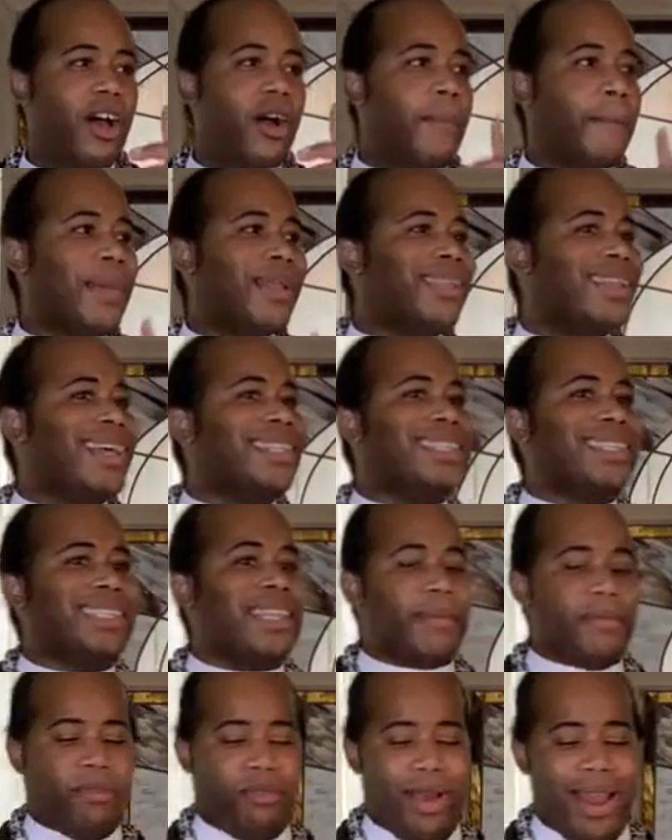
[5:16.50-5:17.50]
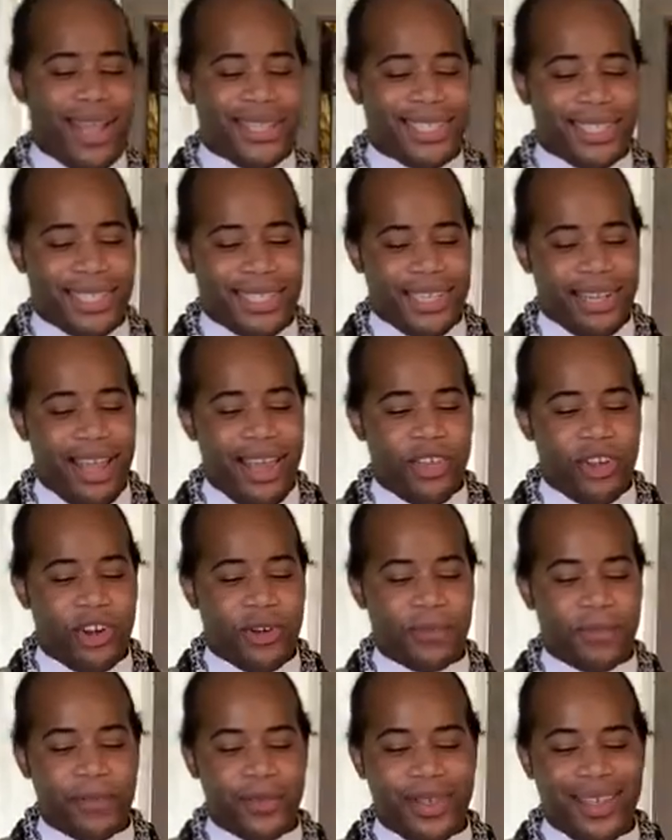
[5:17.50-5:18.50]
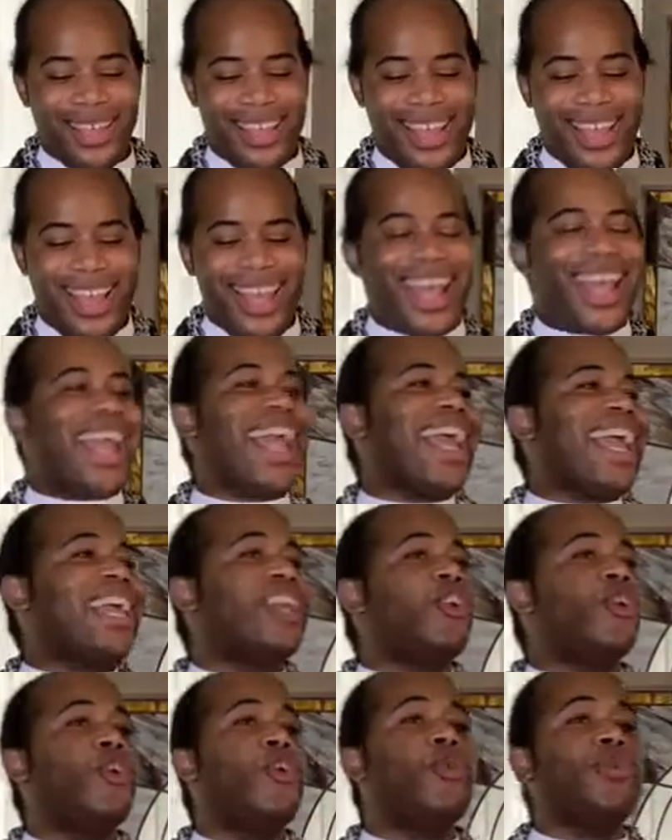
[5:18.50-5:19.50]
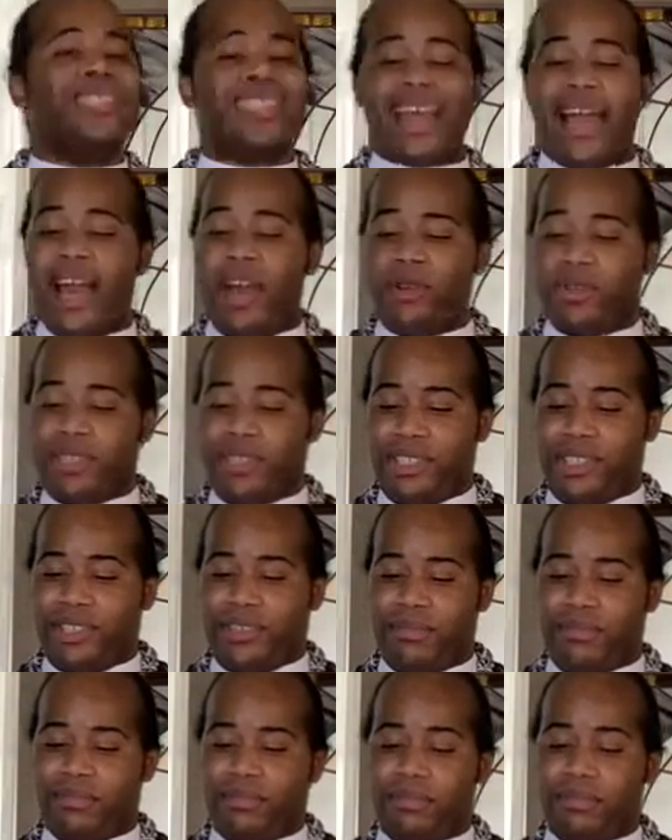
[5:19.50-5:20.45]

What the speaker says: But let's summarize it together. In whose house?